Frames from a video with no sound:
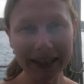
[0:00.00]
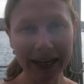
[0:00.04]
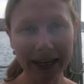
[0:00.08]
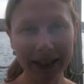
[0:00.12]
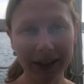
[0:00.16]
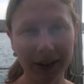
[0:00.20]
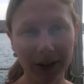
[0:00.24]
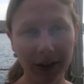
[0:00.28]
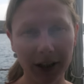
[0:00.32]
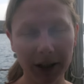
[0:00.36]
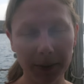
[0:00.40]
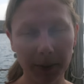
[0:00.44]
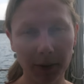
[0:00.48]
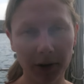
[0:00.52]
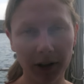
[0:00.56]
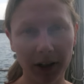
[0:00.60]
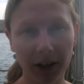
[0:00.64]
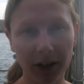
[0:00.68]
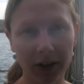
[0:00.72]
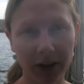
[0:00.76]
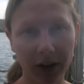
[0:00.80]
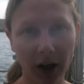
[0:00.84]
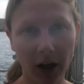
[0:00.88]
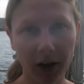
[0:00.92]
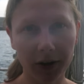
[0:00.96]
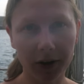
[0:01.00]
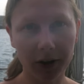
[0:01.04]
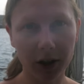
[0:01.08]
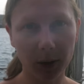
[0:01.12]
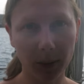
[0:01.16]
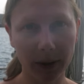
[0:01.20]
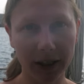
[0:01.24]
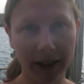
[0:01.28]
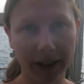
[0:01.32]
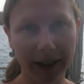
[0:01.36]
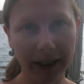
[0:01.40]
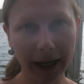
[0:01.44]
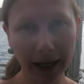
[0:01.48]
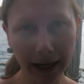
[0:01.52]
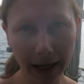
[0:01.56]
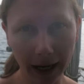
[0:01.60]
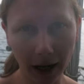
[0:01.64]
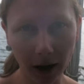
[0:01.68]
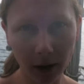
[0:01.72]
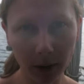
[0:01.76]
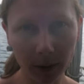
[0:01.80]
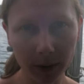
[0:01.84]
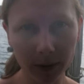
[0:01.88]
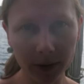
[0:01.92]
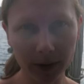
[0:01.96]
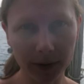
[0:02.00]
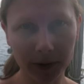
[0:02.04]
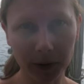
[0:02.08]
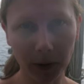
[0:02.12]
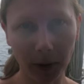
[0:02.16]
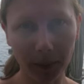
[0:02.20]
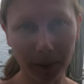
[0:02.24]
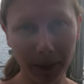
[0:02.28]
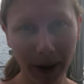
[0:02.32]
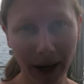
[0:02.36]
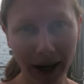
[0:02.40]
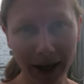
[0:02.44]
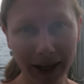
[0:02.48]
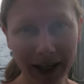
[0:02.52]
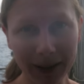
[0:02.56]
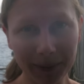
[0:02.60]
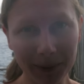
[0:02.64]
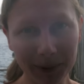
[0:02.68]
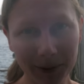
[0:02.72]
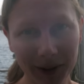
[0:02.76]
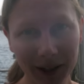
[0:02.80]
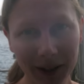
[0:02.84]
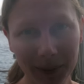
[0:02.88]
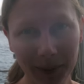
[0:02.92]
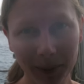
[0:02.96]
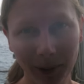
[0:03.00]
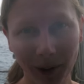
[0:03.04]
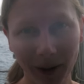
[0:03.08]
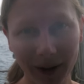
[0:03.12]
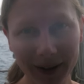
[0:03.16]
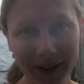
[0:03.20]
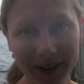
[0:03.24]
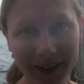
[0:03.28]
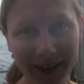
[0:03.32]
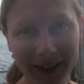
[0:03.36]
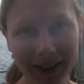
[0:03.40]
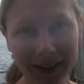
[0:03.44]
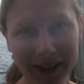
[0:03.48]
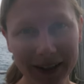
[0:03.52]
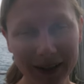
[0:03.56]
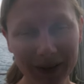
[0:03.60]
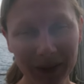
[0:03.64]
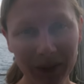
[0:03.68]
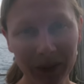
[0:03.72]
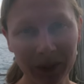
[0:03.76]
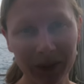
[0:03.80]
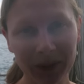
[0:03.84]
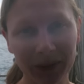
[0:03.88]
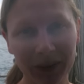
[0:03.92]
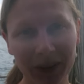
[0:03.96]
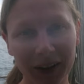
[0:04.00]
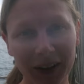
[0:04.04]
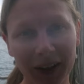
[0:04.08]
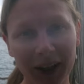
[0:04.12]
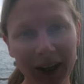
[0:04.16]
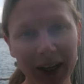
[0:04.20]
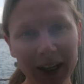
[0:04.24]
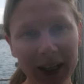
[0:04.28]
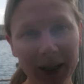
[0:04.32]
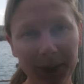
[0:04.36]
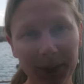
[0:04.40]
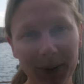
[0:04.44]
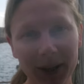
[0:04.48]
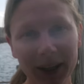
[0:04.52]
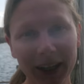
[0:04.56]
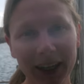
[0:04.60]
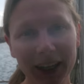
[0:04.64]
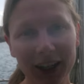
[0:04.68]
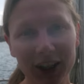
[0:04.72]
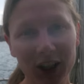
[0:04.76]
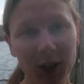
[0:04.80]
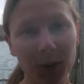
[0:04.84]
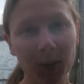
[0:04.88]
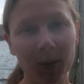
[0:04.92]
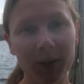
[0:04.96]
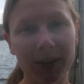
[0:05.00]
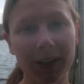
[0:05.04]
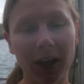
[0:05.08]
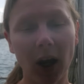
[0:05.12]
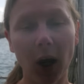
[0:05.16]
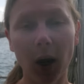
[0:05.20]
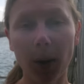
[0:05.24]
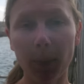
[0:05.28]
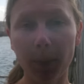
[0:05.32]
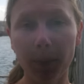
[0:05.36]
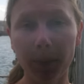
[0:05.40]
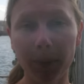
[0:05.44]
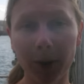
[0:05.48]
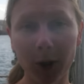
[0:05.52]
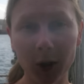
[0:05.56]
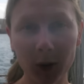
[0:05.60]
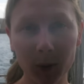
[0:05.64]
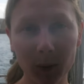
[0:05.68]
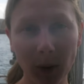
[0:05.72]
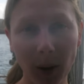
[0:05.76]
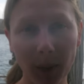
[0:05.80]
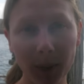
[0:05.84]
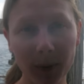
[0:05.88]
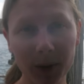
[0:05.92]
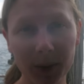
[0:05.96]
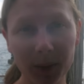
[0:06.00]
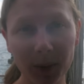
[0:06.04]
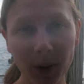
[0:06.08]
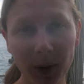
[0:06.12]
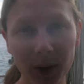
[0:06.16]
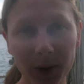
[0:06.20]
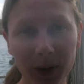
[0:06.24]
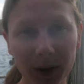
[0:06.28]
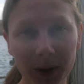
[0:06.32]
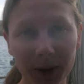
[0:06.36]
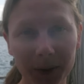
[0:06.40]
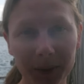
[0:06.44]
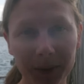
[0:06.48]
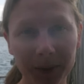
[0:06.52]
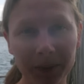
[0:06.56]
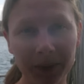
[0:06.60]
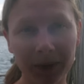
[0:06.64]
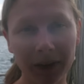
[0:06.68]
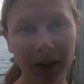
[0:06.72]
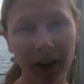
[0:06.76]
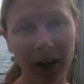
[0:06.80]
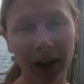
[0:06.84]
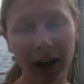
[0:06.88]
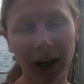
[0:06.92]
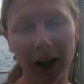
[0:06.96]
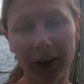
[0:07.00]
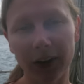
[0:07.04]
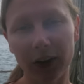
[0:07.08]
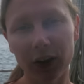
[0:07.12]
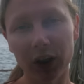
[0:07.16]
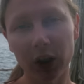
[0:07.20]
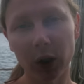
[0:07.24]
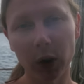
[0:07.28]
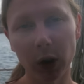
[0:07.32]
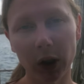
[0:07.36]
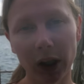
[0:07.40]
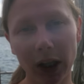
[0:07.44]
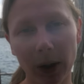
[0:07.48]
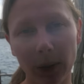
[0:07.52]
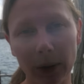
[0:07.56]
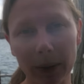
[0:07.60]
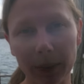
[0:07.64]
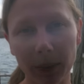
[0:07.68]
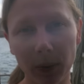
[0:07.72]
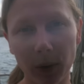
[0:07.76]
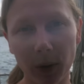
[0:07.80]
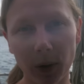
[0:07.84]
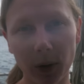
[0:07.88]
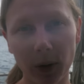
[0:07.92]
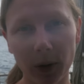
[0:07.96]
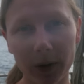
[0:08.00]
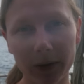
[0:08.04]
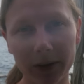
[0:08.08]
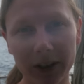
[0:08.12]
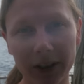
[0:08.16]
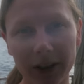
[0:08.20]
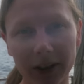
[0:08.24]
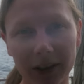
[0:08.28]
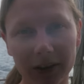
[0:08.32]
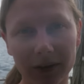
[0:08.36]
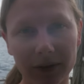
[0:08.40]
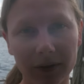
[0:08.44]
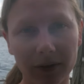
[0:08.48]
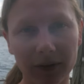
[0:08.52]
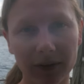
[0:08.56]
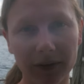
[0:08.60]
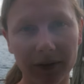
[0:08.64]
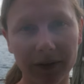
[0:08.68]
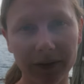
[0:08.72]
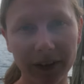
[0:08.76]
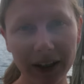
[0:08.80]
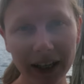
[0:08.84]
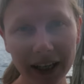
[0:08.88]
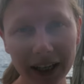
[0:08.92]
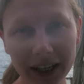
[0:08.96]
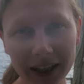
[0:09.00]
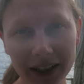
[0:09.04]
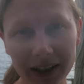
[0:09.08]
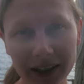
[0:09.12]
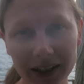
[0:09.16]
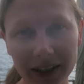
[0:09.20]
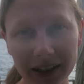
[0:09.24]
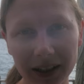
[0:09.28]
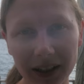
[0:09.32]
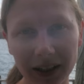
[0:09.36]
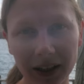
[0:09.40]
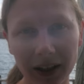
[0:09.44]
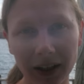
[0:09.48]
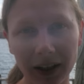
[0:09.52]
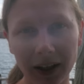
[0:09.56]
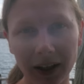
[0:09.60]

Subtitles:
to get done in the marina done so we can get out and stop paying marina prices. The big issue is that our bilge pump was broken and the new one that we bought didn't fit.